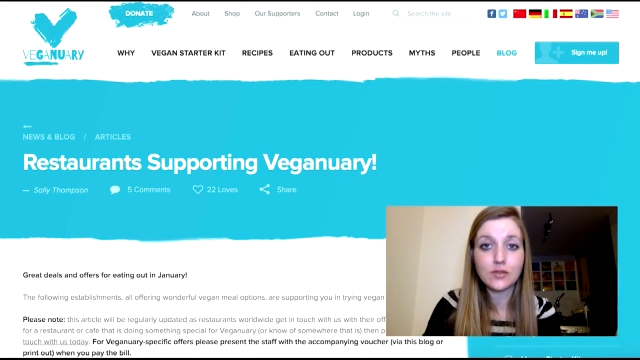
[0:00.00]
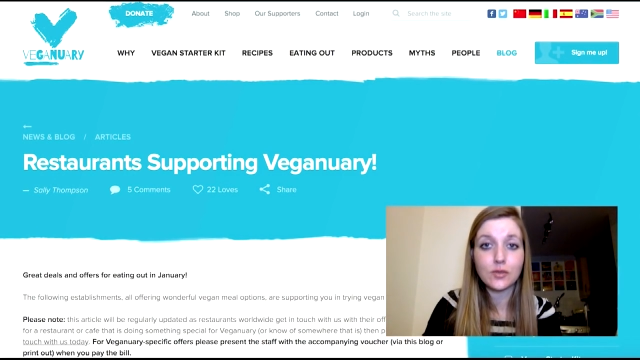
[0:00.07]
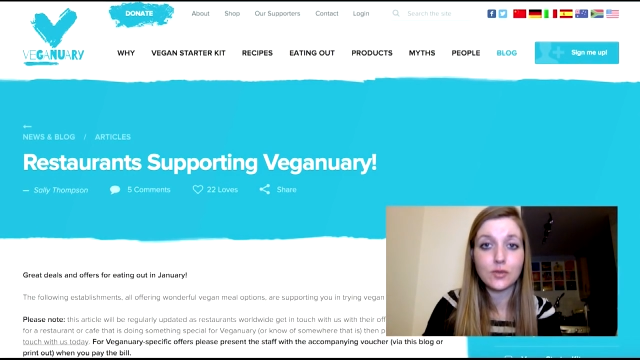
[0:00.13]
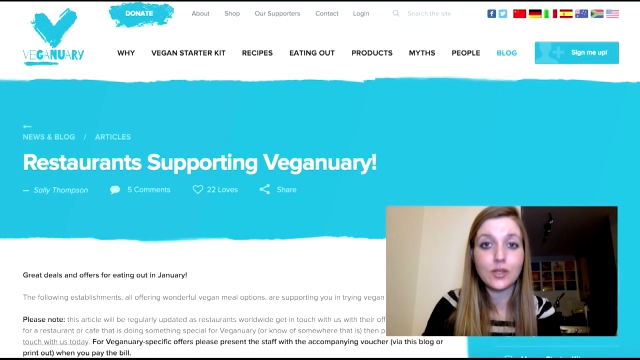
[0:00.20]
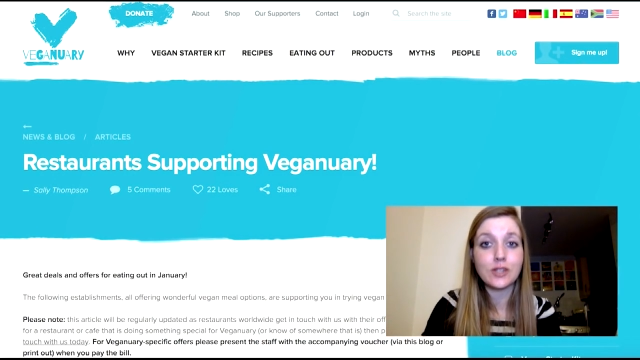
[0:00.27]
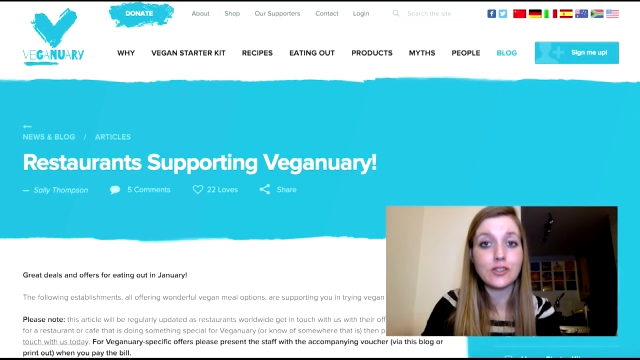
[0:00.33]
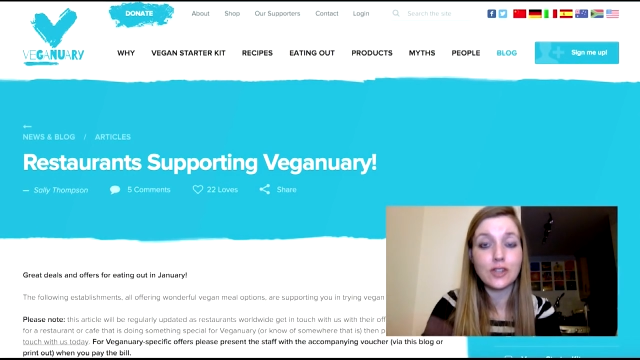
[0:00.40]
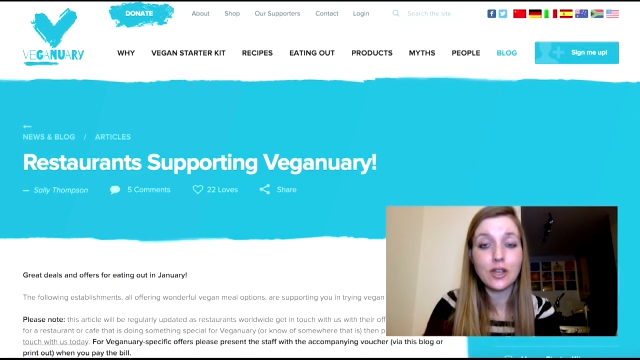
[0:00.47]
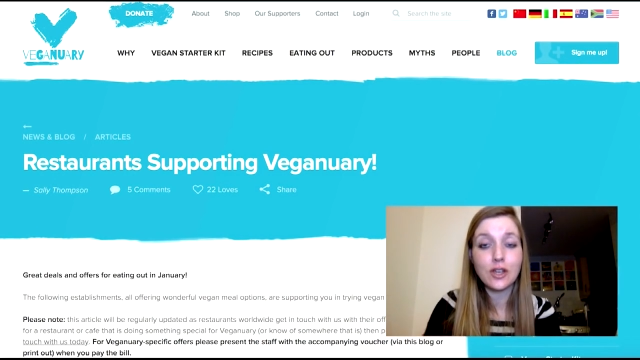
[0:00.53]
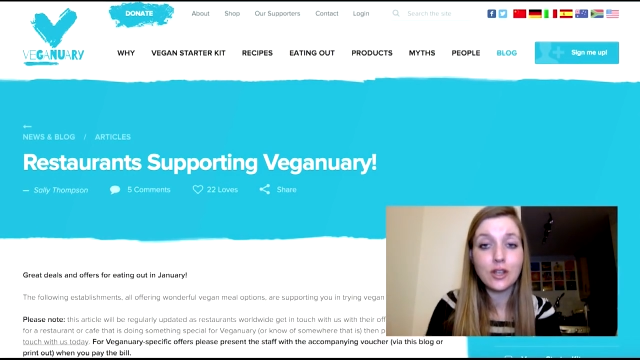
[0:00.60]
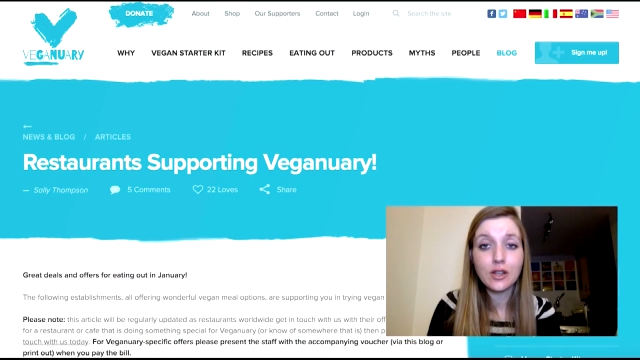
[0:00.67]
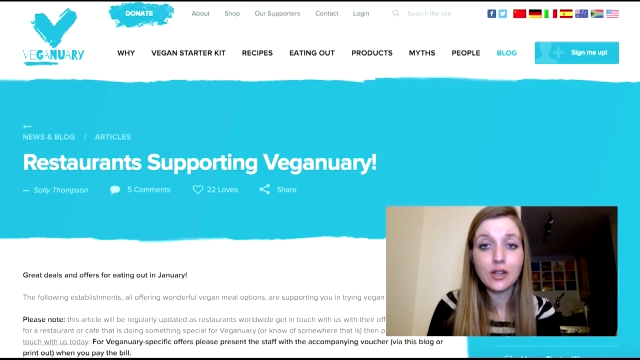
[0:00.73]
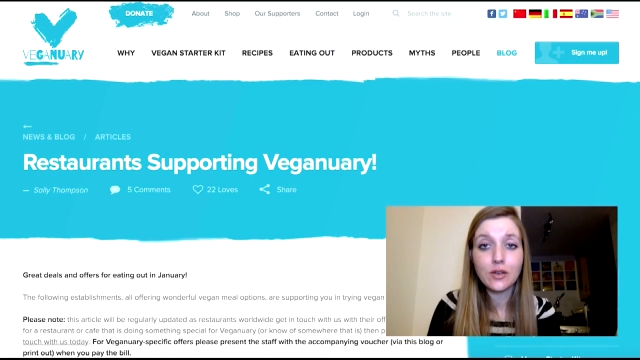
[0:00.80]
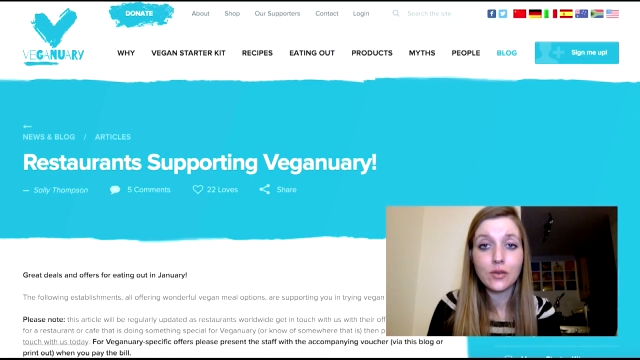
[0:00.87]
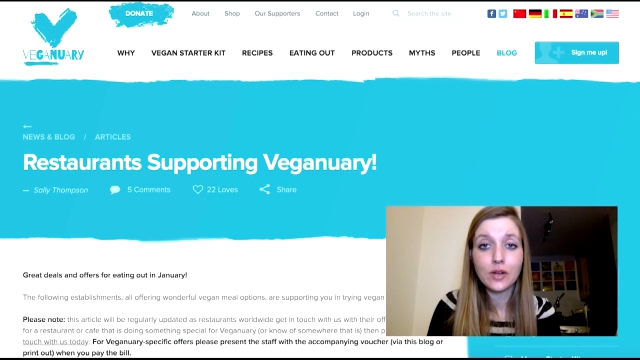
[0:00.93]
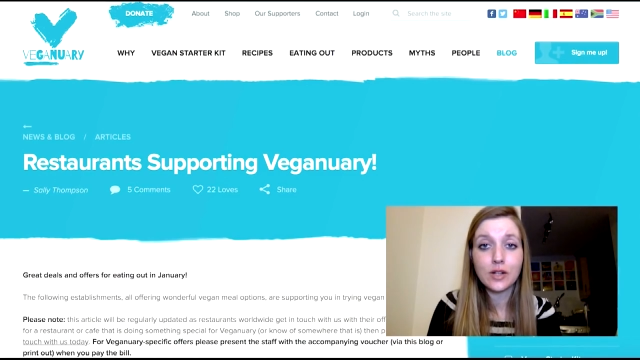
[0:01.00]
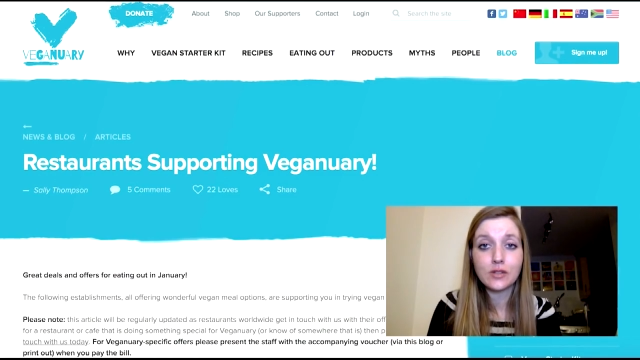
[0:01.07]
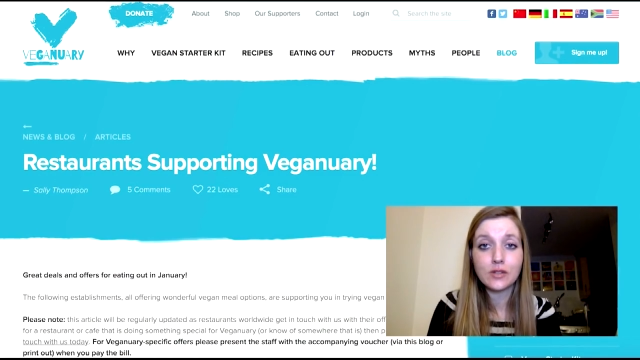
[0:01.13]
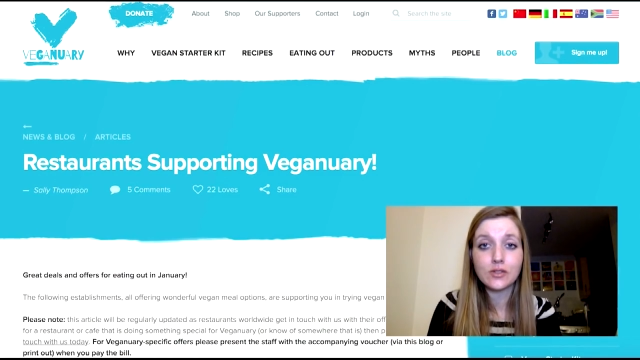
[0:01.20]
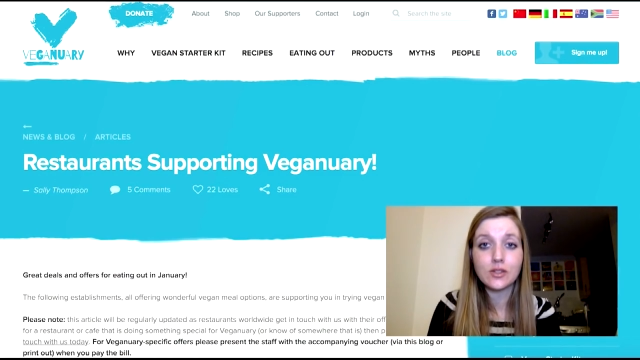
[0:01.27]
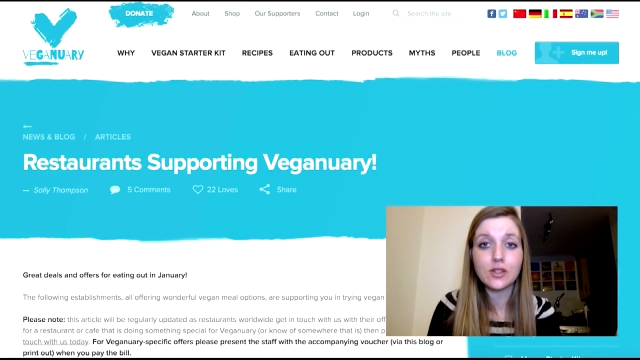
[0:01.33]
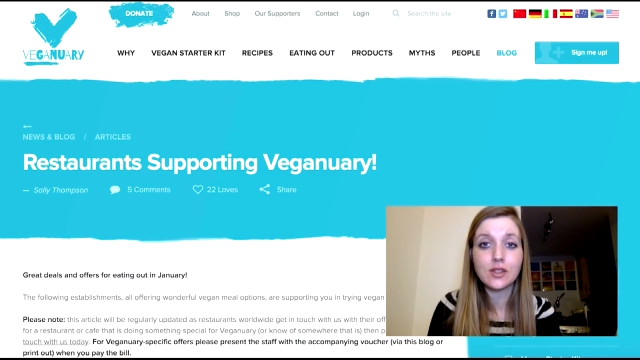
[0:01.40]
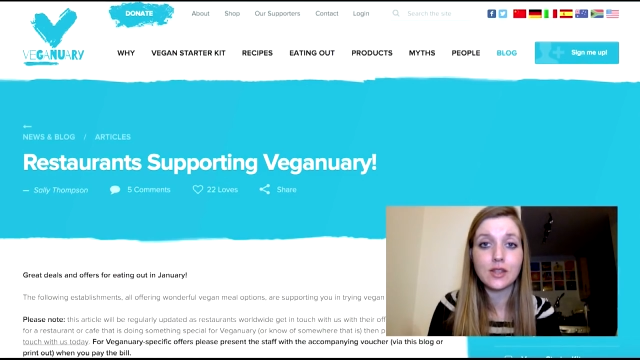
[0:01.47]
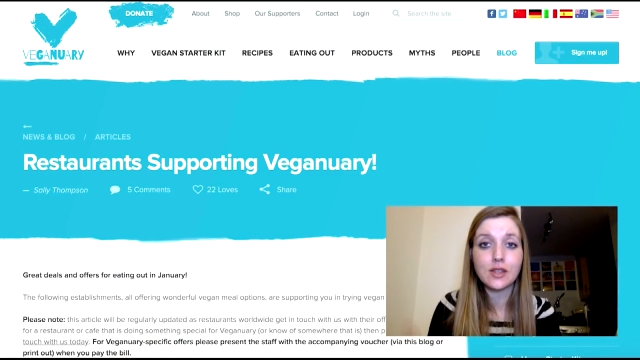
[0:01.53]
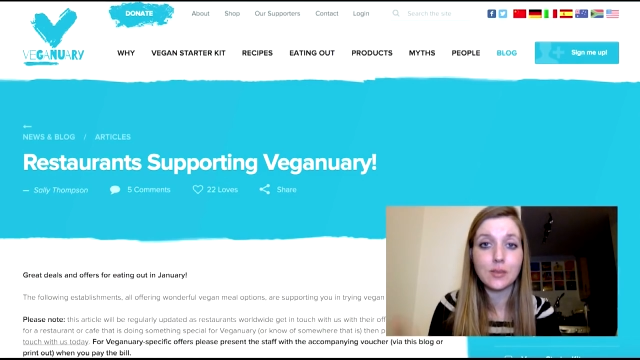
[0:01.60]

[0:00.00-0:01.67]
If we can turn it around so that